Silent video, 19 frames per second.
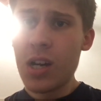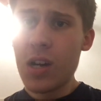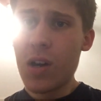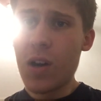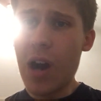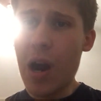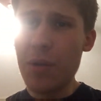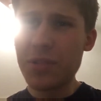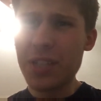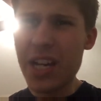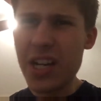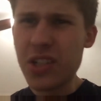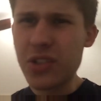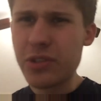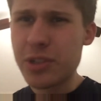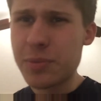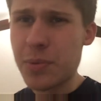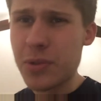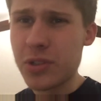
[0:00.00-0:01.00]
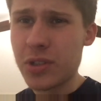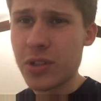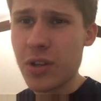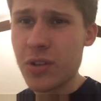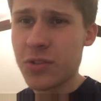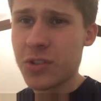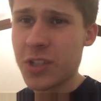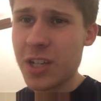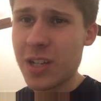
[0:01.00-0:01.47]
Oh, I was actually supposed to
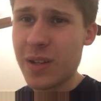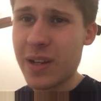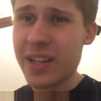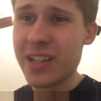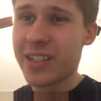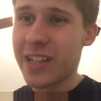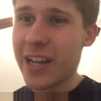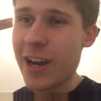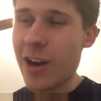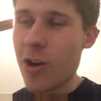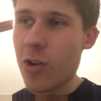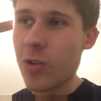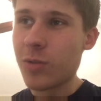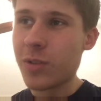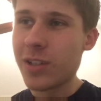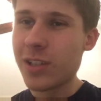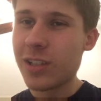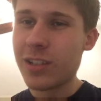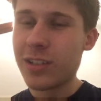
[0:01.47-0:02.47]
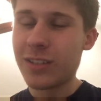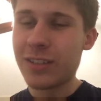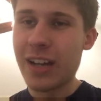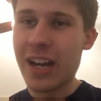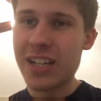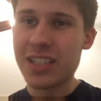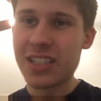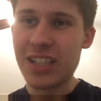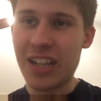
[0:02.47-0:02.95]
go see it a day early
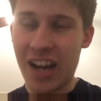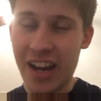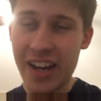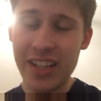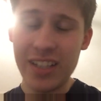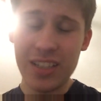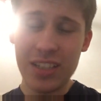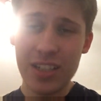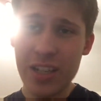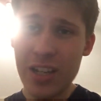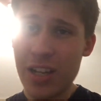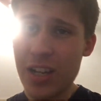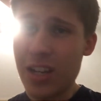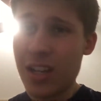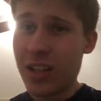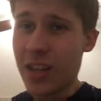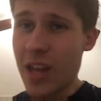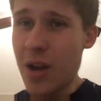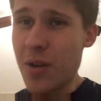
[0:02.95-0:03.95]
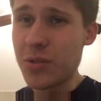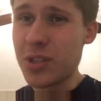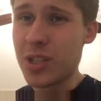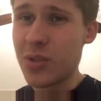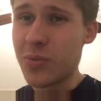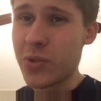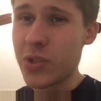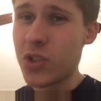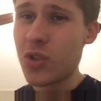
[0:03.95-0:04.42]
last night. That was
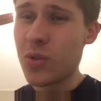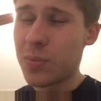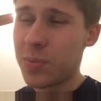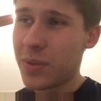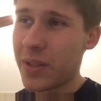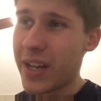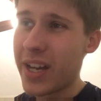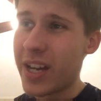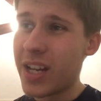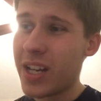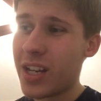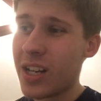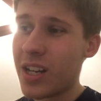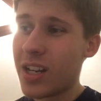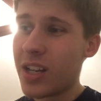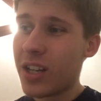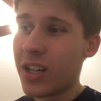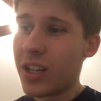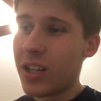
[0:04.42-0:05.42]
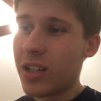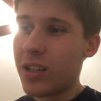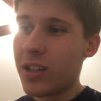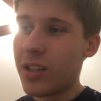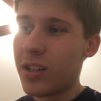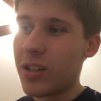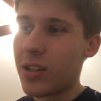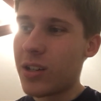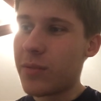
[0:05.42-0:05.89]
the original plan,
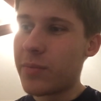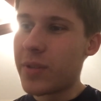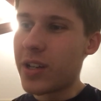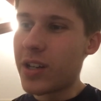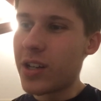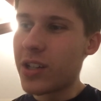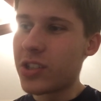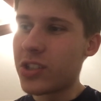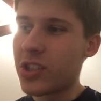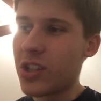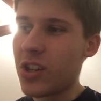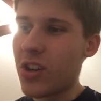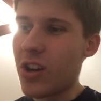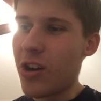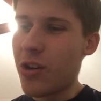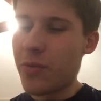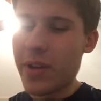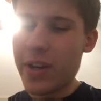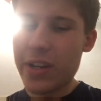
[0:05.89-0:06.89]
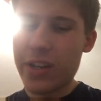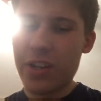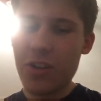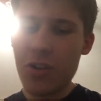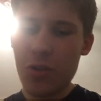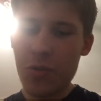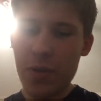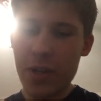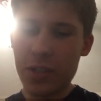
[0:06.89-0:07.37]
because you know how, there's
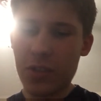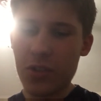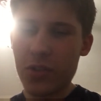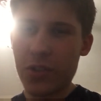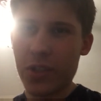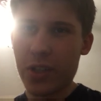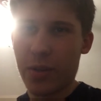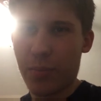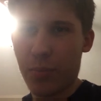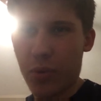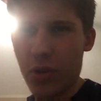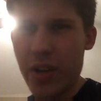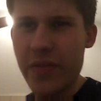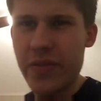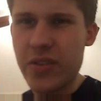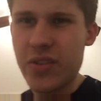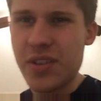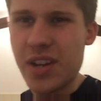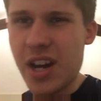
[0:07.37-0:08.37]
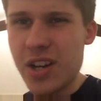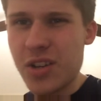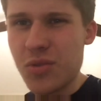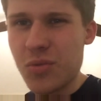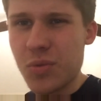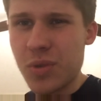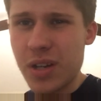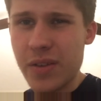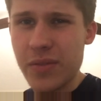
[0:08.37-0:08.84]
a preview night or
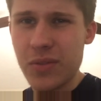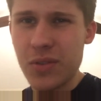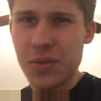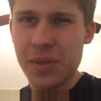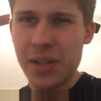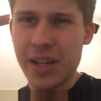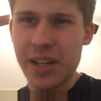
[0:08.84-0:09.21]
whatever,